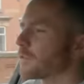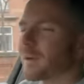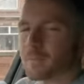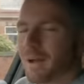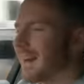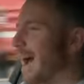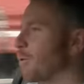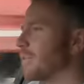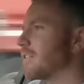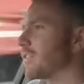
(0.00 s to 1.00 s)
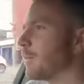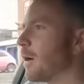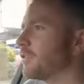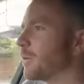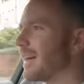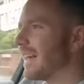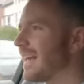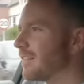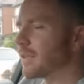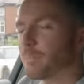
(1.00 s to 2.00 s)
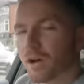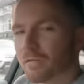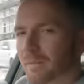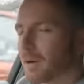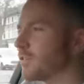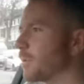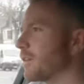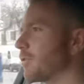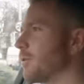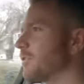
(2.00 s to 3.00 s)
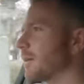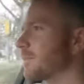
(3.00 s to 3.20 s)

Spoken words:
I spent about an hour in this on the motorway, and it is the perfect motorway cruiser.